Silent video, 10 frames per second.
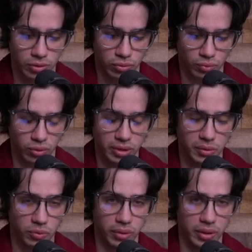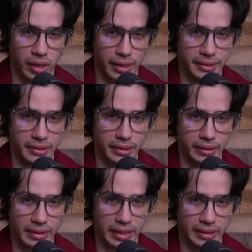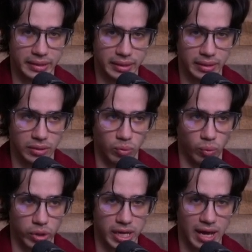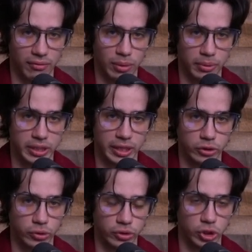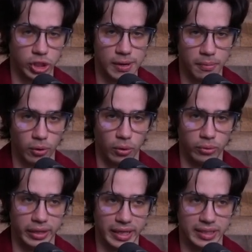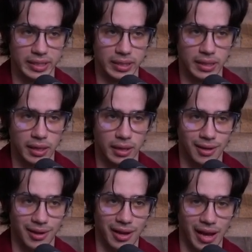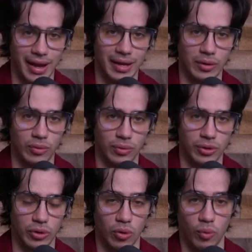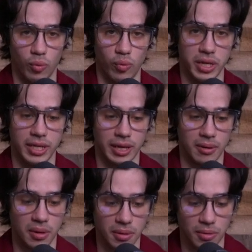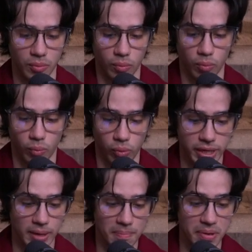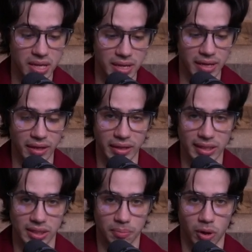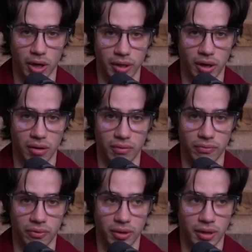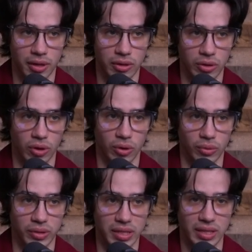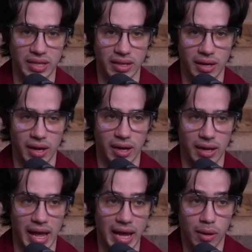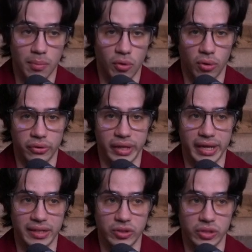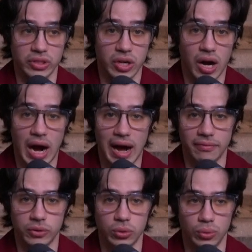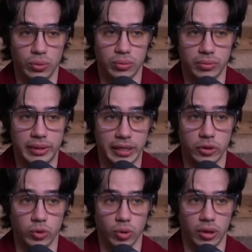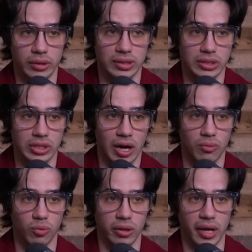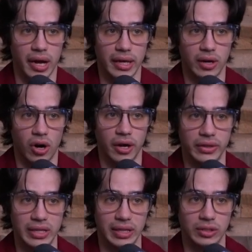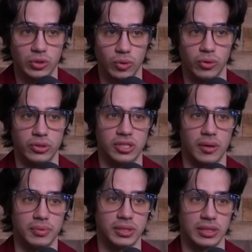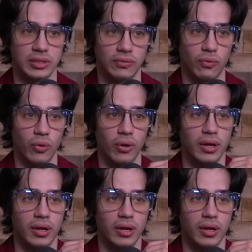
really realizing that we have the potential to shape our own destiny, and we can be in that spot of the animal that does not have to take the drug, does not rely on the external substance for